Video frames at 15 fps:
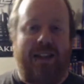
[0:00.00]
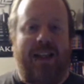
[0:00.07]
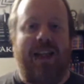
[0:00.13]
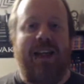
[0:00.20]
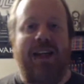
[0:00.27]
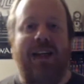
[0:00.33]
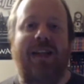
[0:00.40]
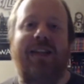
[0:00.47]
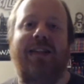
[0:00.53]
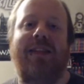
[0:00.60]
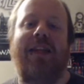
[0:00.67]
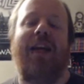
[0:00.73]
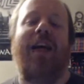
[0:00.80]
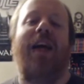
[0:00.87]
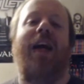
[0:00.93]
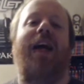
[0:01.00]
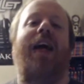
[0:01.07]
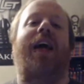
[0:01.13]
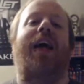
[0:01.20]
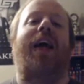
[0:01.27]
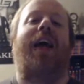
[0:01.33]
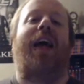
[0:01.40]
kids
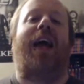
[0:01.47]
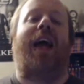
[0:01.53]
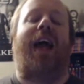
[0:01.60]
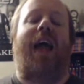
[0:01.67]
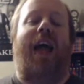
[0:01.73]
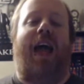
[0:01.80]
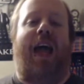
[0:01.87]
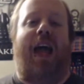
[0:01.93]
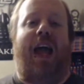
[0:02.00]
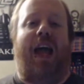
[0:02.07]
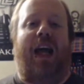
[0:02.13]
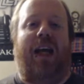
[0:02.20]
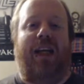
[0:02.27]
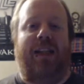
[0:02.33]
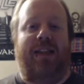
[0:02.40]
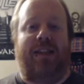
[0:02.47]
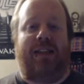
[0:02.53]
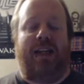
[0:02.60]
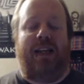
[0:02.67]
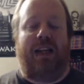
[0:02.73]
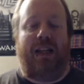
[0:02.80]
as